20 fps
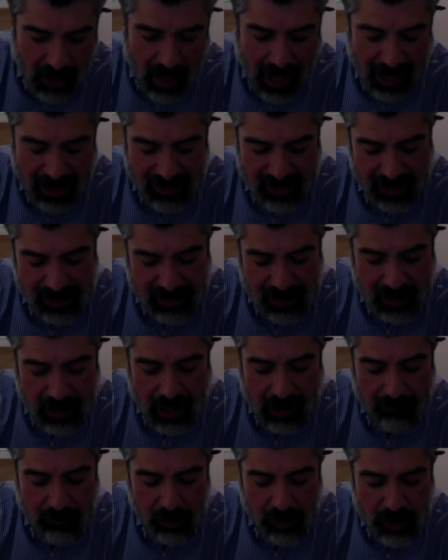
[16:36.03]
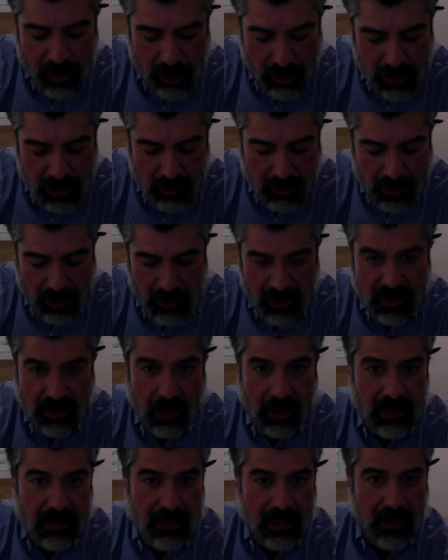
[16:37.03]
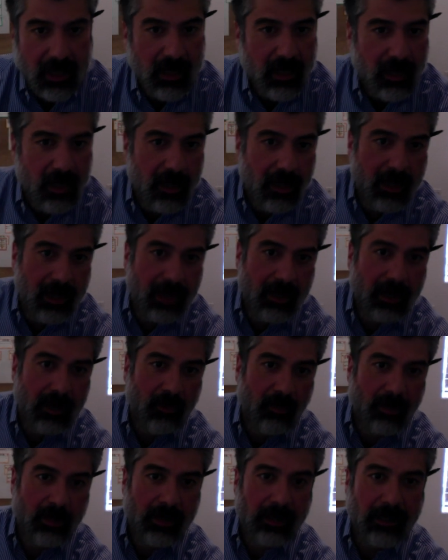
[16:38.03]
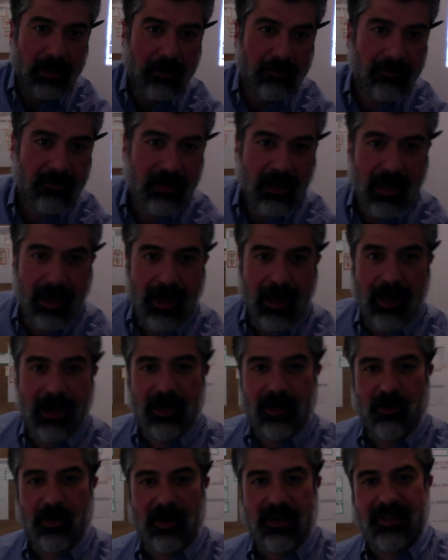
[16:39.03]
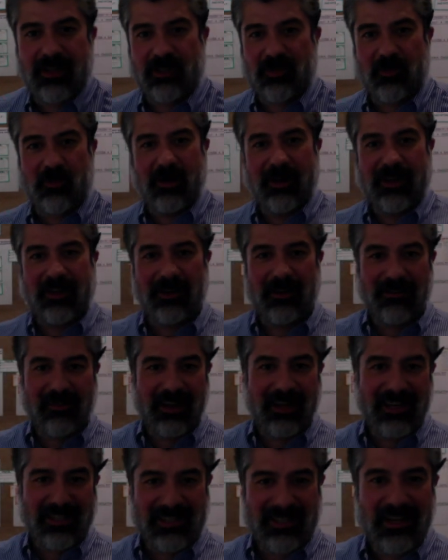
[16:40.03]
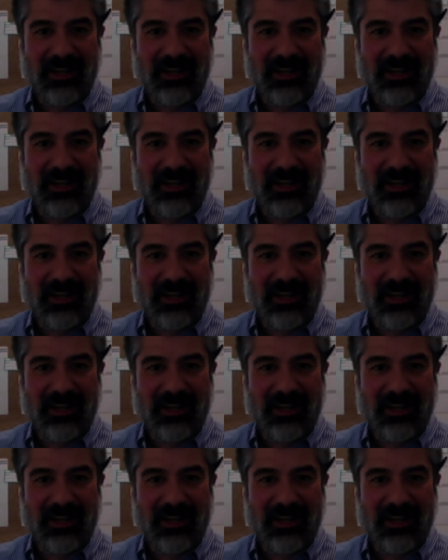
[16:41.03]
I think the level two is when you start singing, Ah, what if God was one of us